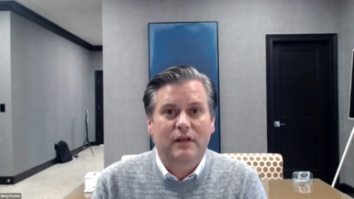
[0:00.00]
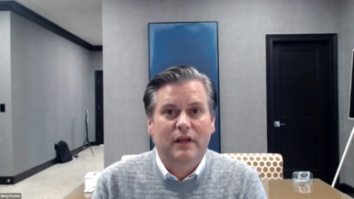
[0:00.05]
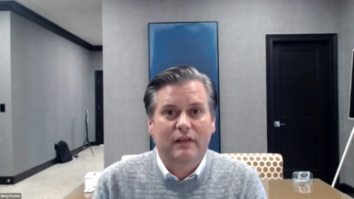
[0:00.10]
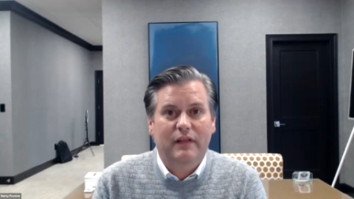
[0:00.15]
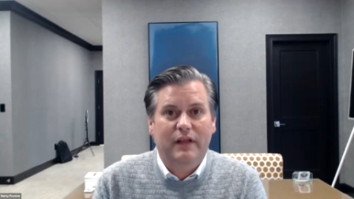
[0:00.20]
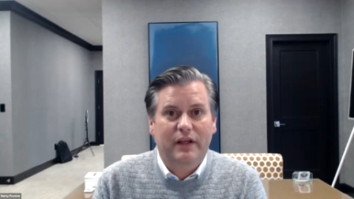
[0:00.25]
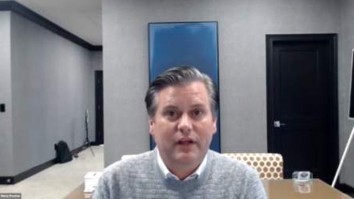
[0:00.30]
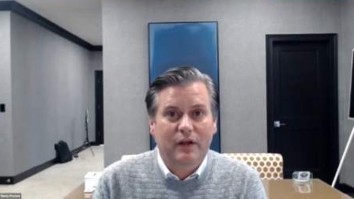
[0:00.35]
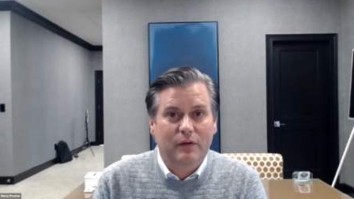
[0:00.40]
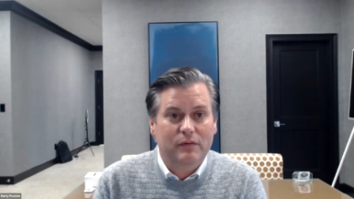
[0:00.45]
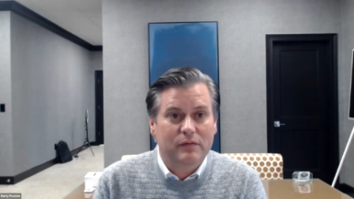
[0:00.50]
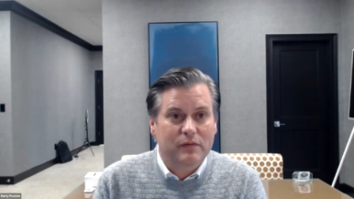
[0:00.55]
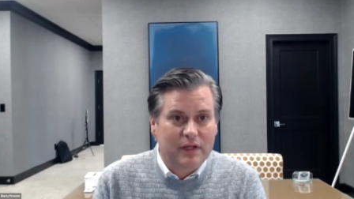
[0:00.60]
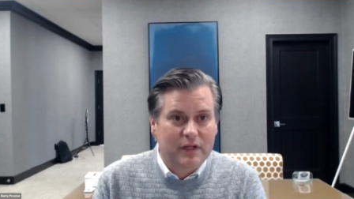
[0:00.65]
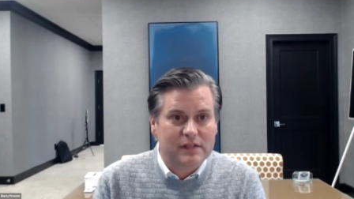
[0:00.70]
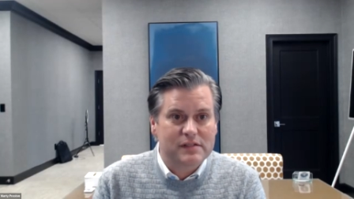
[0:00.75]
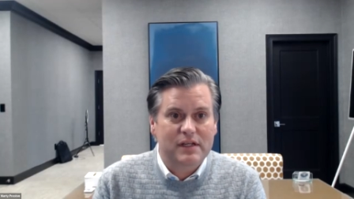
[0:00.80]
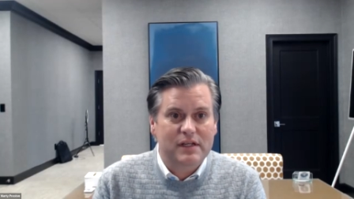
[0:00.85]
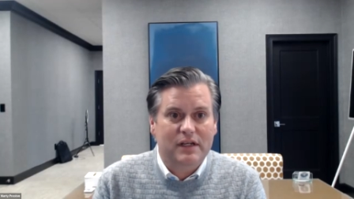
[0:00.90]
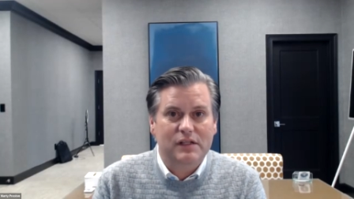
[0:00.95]
And they go,
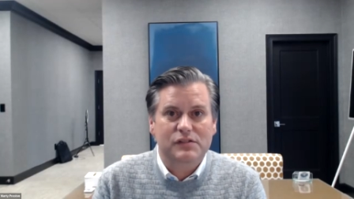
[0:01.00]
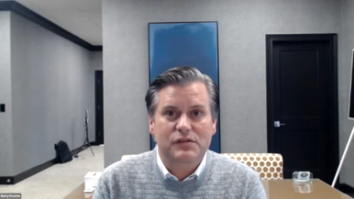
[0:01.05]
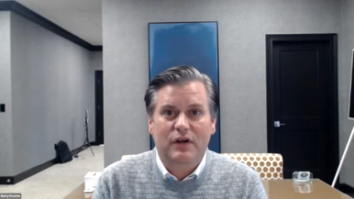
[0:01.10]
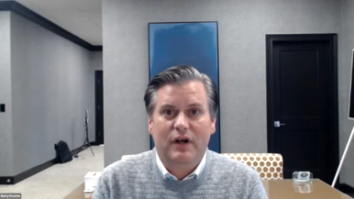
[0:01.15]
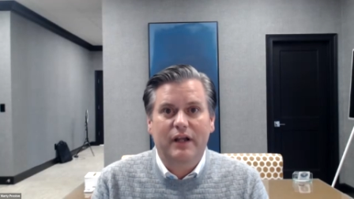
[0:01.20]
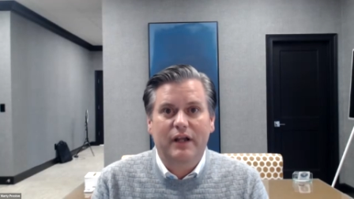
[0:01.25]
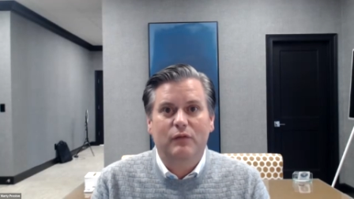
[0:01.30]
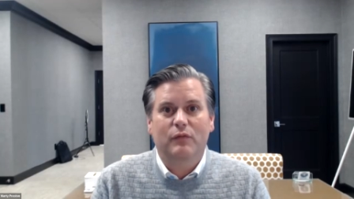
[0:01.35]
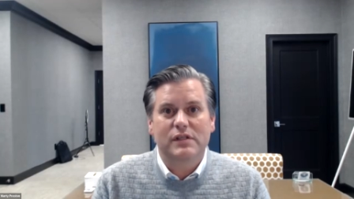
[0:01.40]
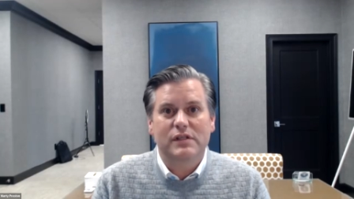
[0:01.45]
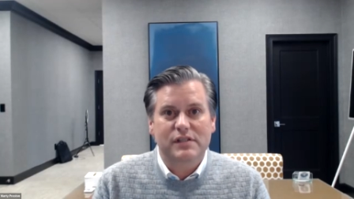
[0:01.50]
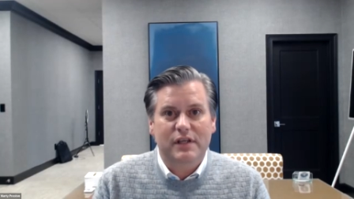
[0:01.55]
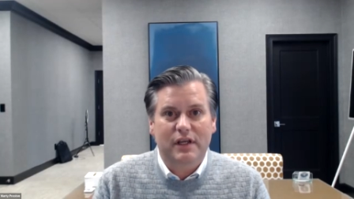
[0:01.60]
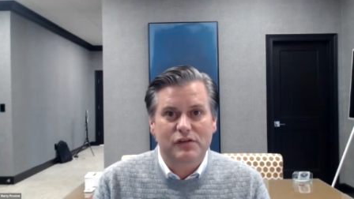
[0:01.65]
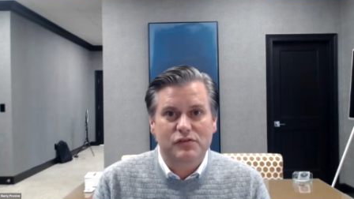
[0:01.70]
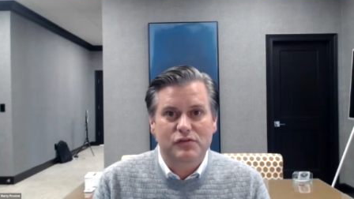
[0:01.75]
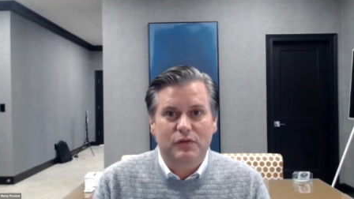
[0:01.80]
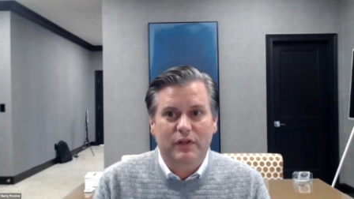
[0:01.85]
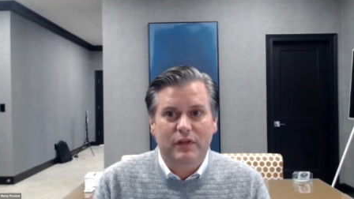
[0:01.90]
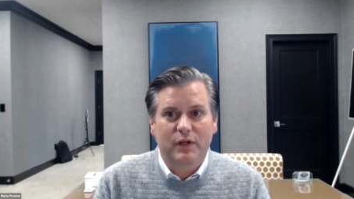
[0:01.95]
that sounds great. We
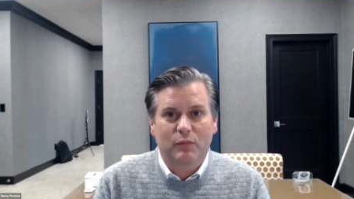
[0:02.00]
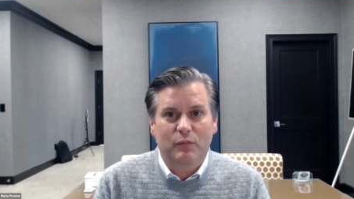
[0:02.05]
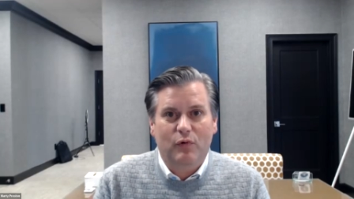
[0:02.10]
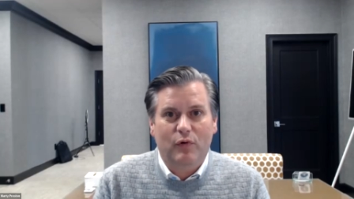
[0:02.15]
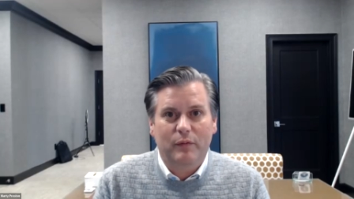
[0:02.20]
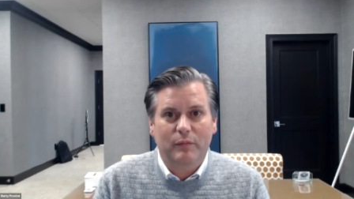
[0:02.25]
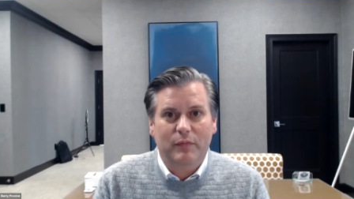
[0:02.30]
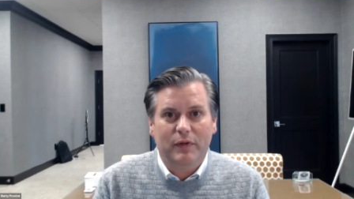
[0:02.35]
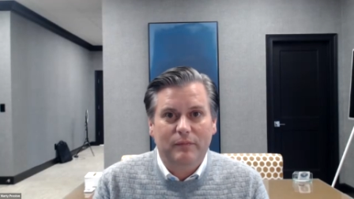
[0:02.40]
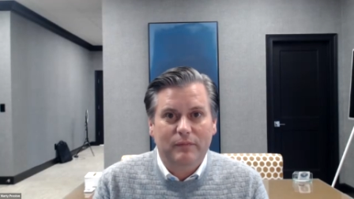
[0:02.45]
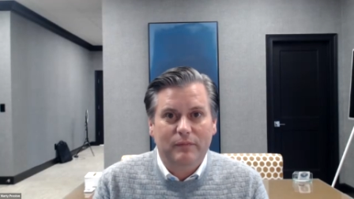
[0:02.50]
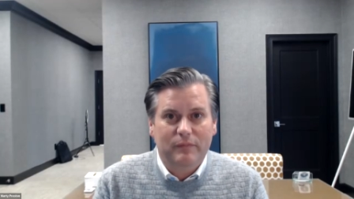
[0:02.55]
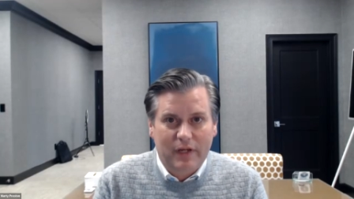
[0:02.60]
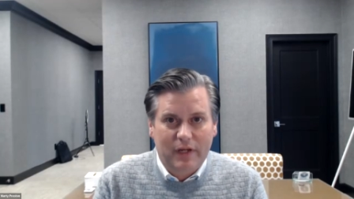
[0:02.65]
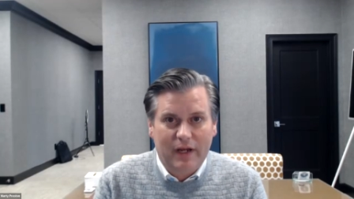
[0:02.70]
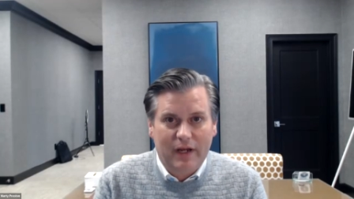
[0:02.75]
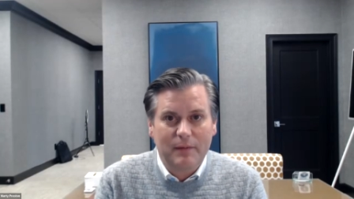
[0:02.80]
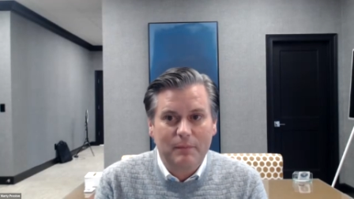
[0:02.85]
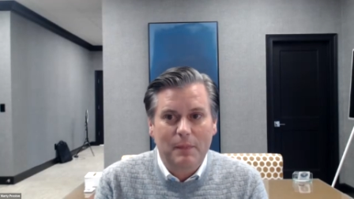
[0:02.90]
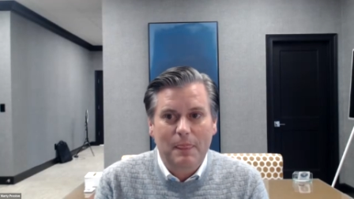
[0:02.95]
schedule the appointment.
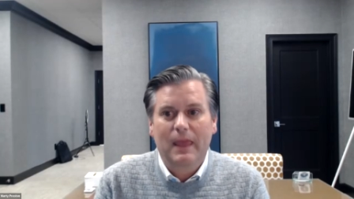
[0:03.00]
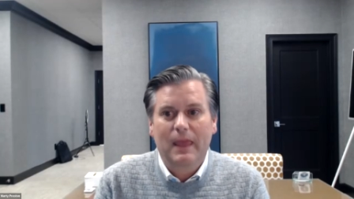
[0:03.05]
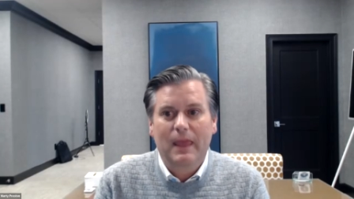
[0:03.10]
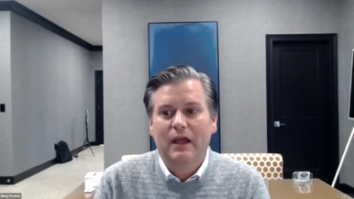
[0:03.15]
Okay.